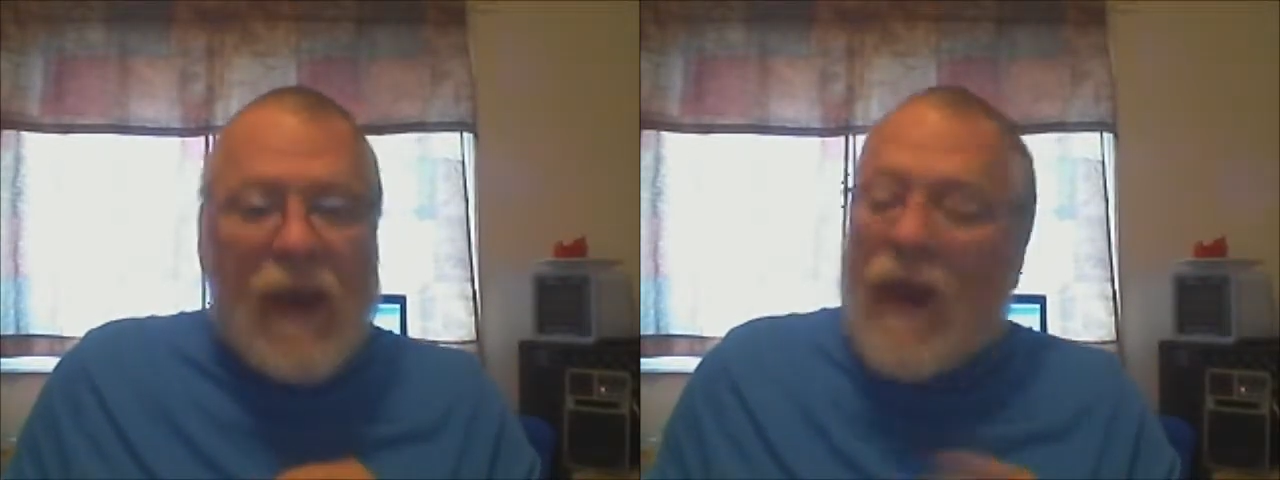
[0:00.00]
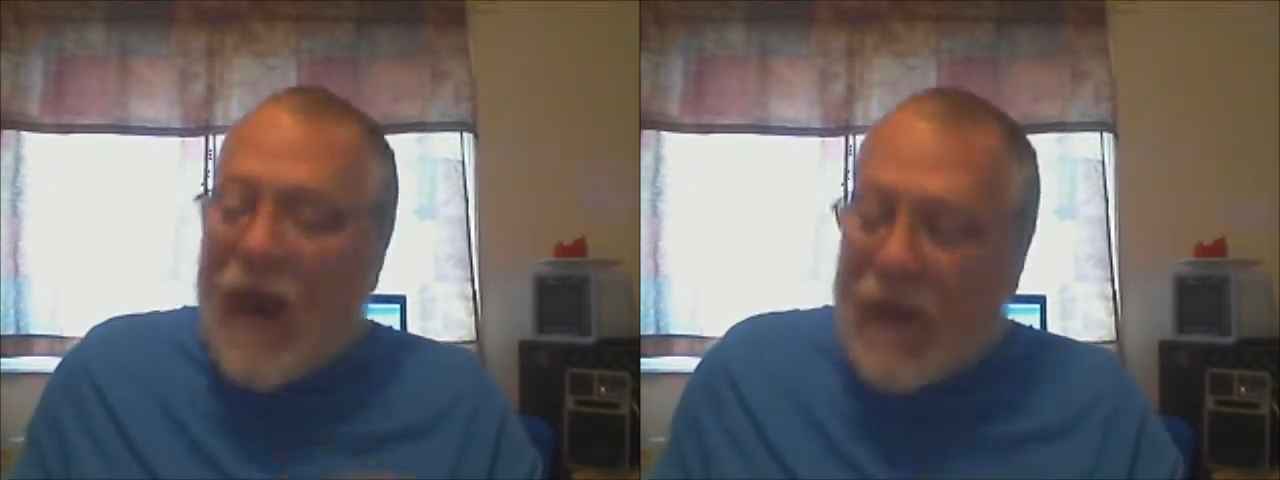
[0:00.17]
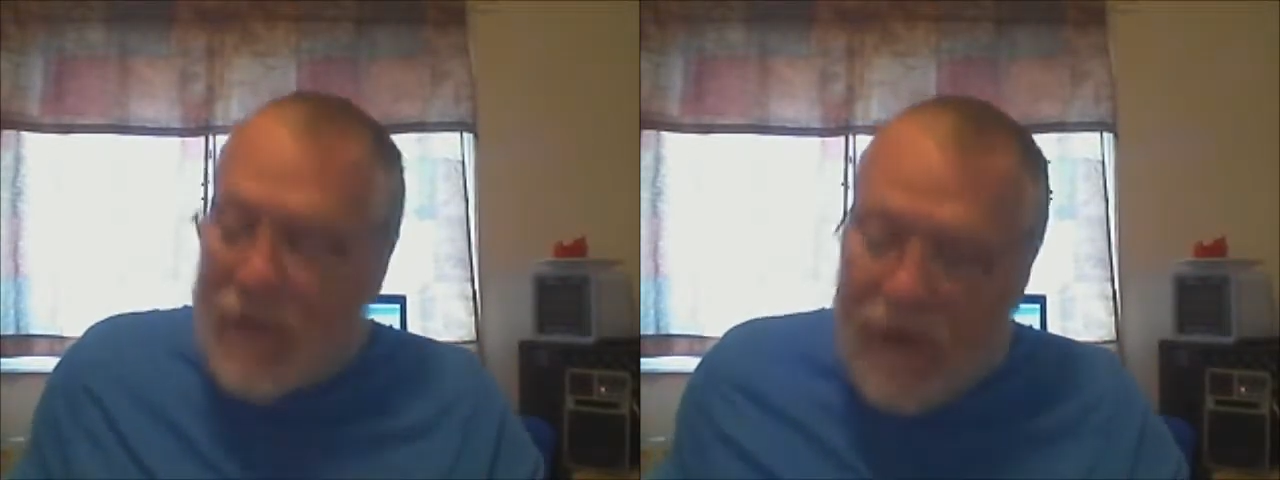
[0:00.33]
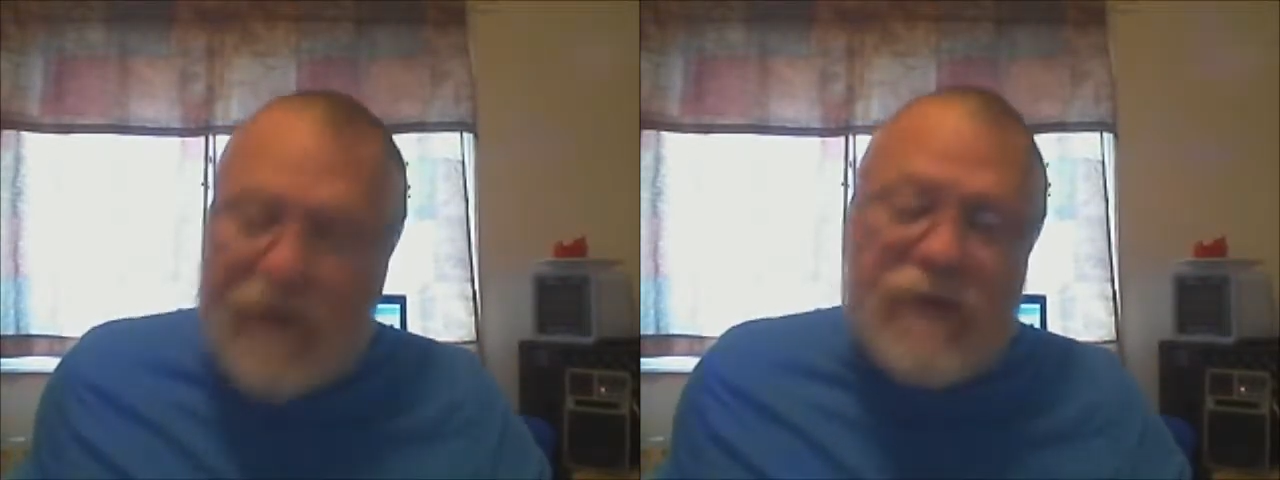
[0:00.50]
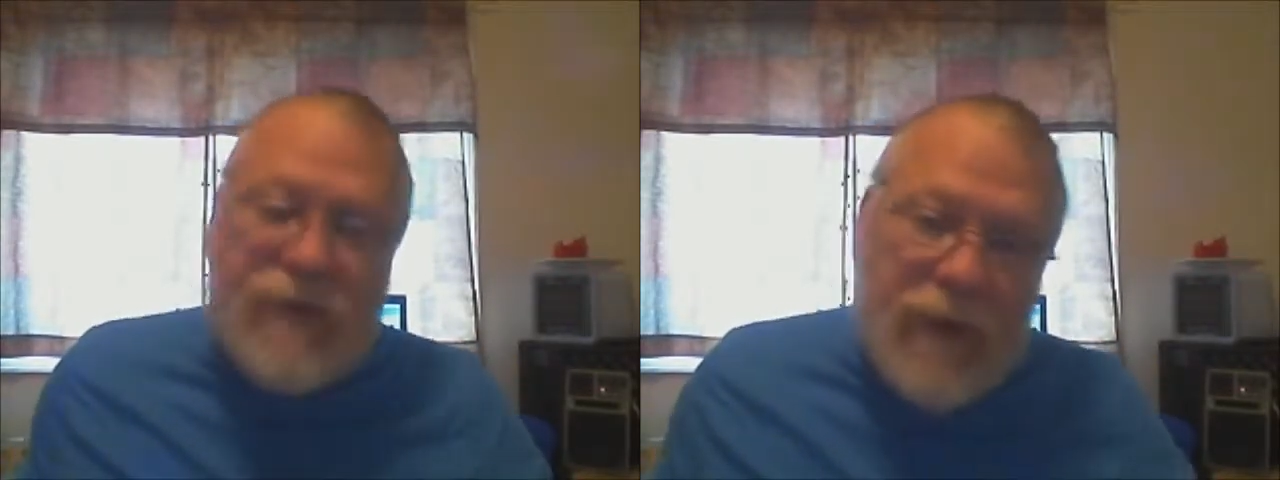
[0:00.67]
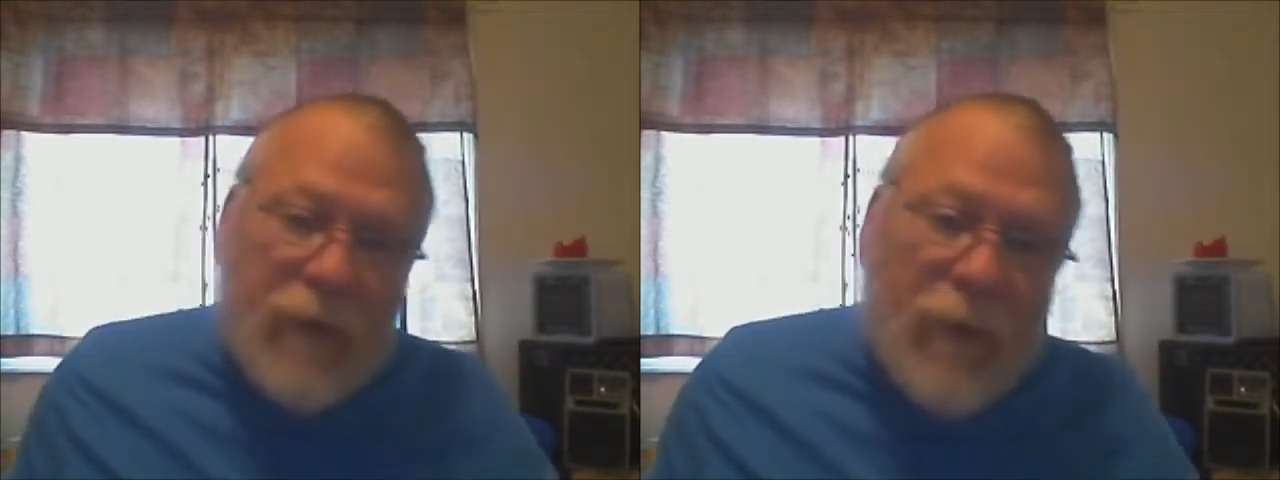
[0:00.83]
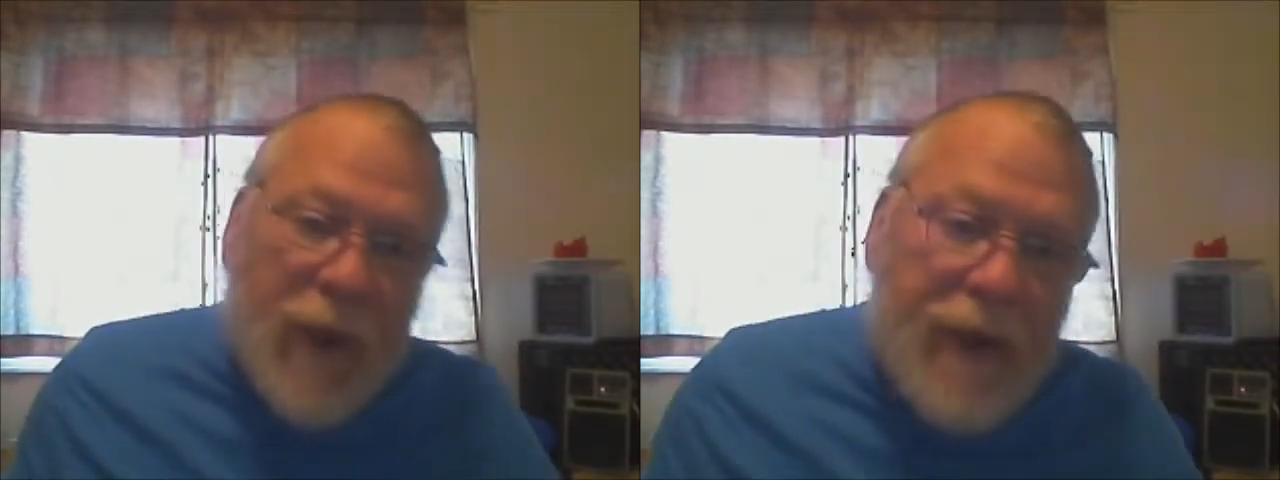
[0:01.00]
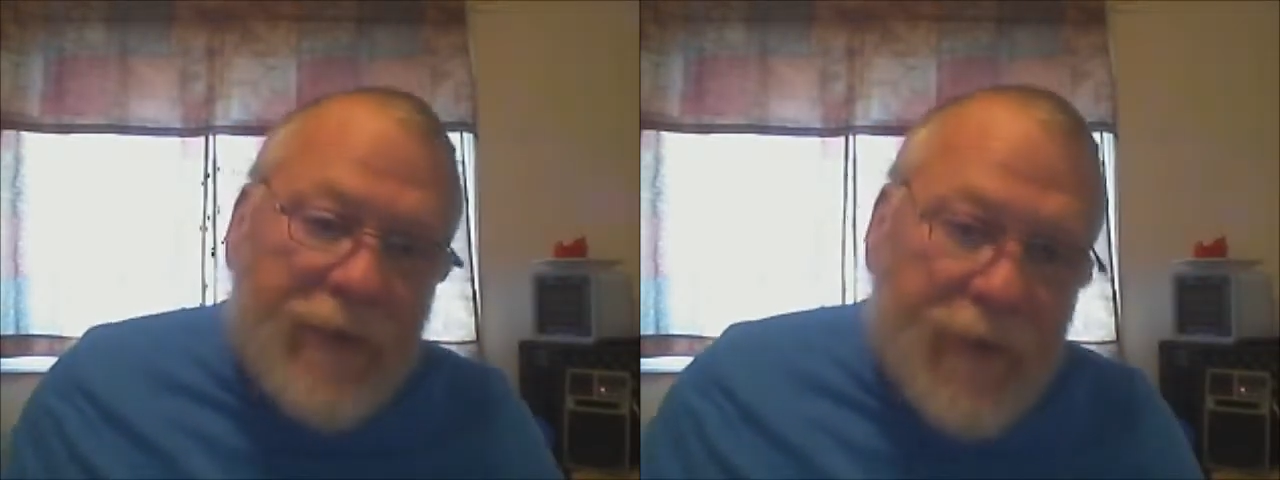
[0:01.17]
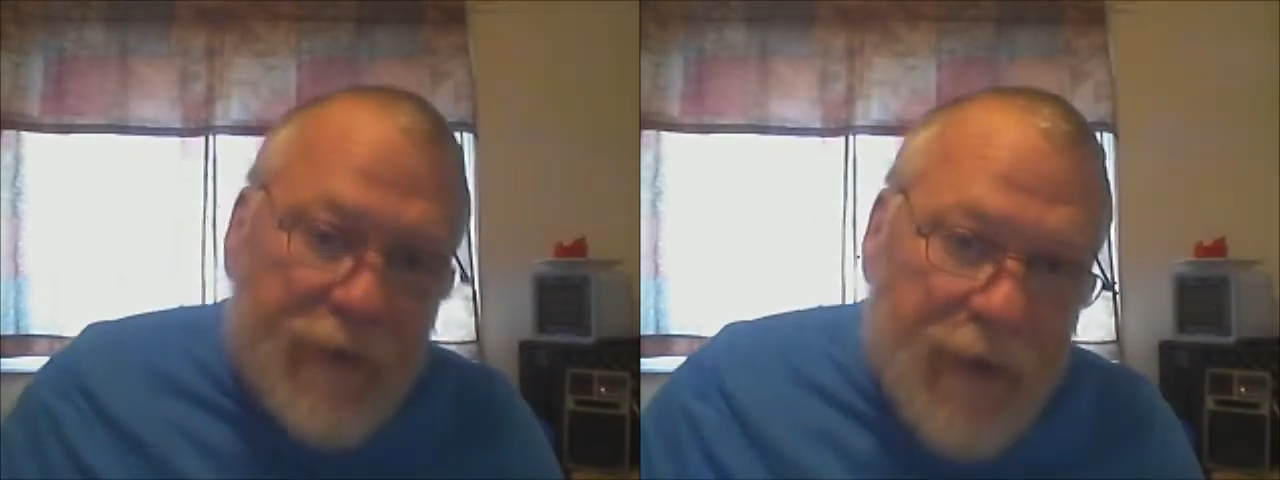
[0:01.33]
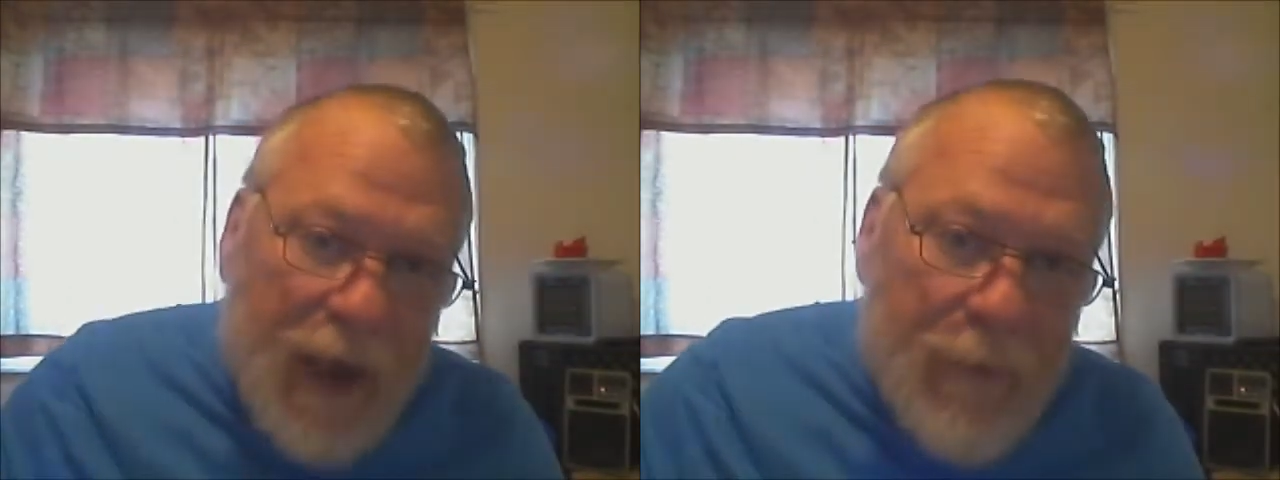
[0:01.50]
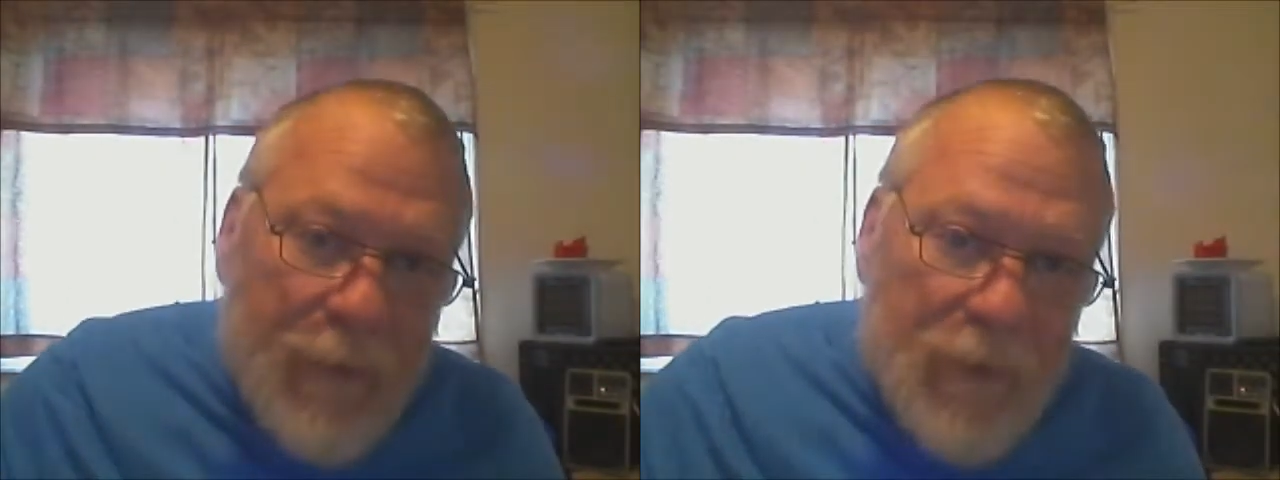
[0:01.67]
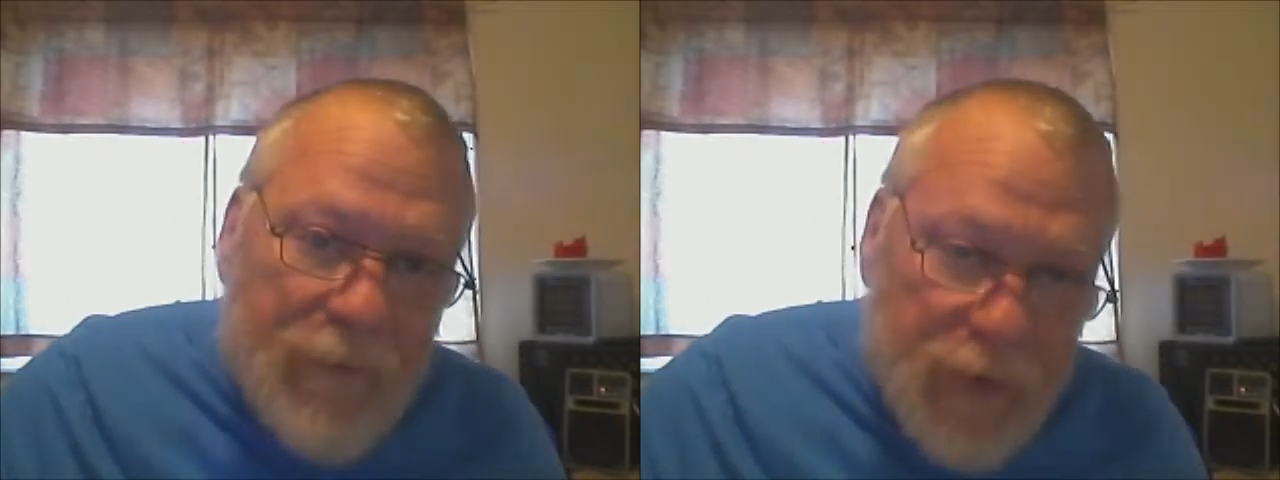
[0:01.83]
at least anyway at the time
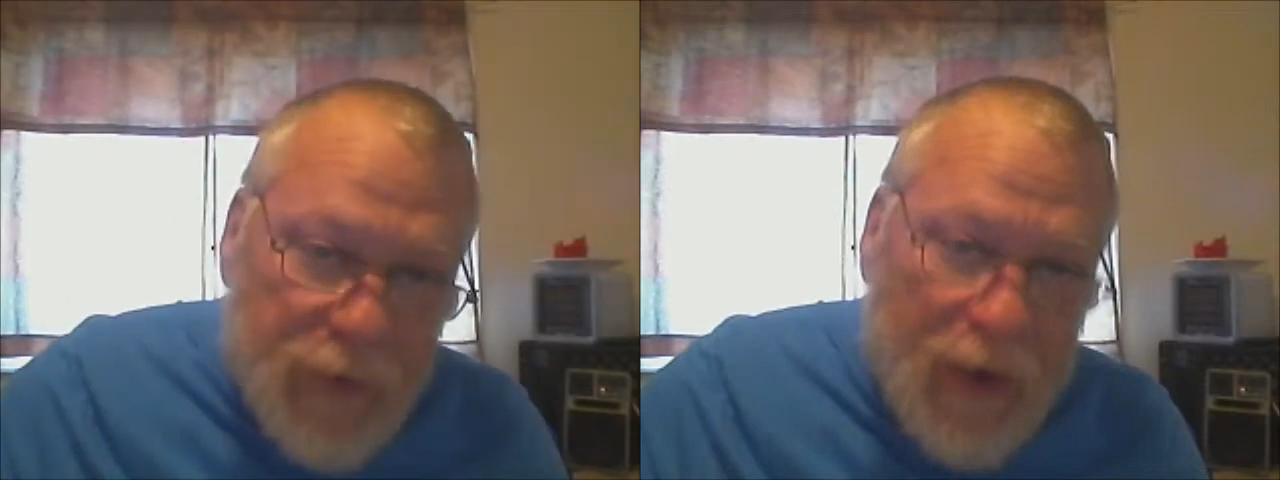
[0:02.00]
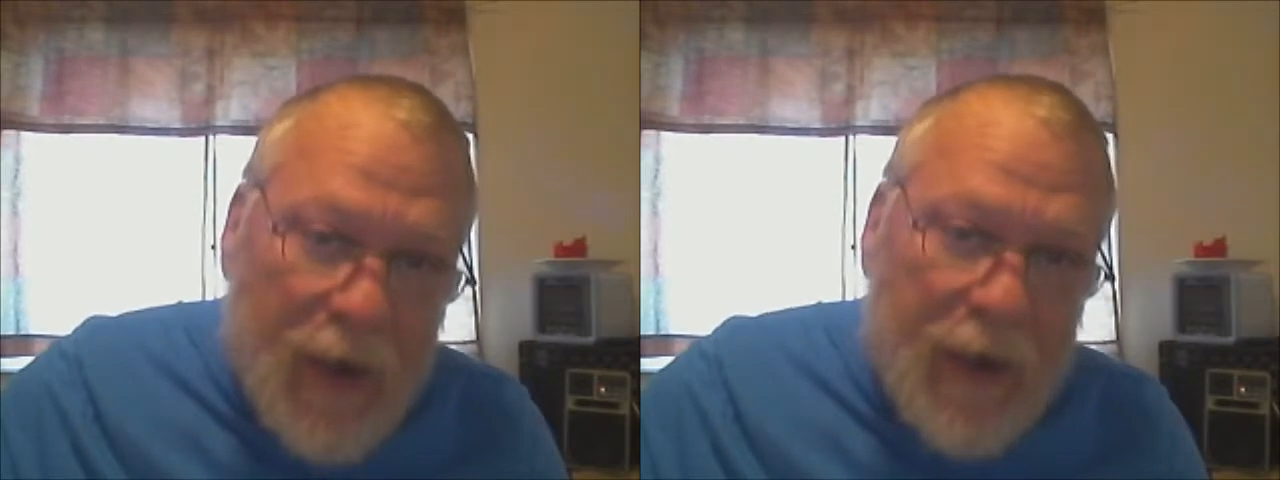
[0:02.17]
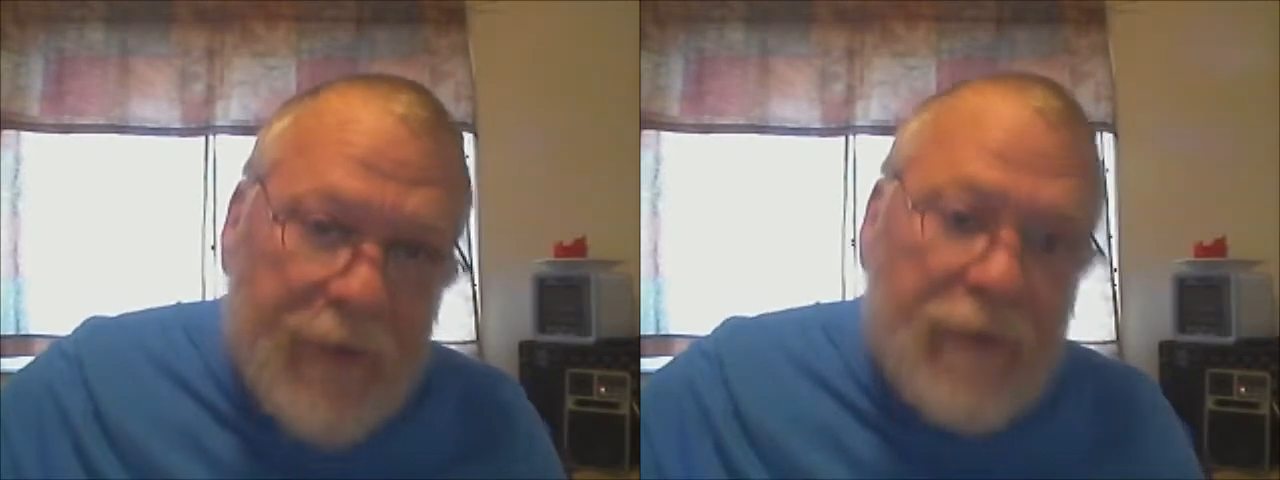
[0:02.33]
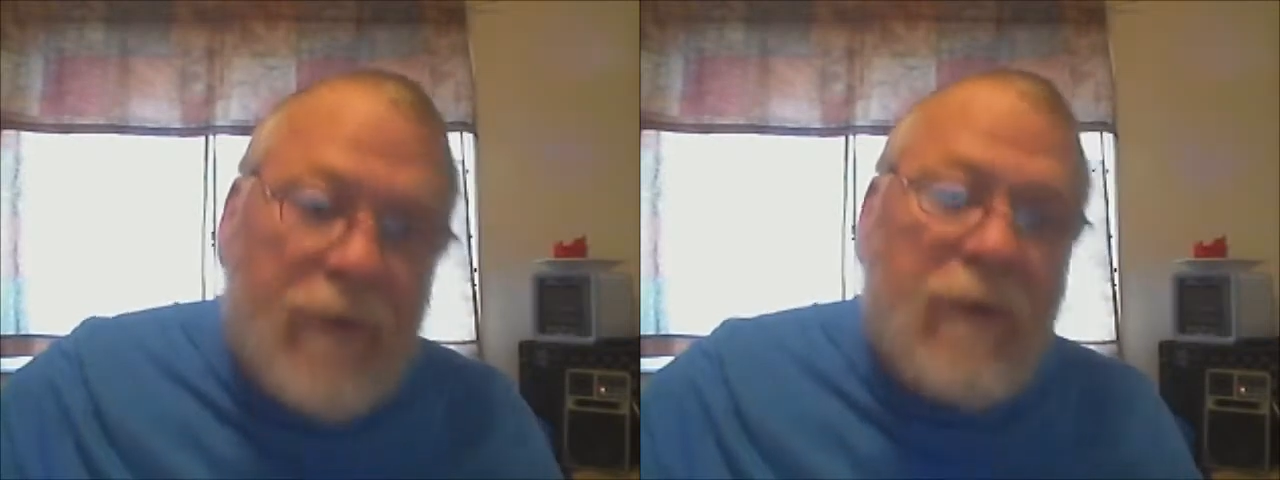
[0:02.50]
of John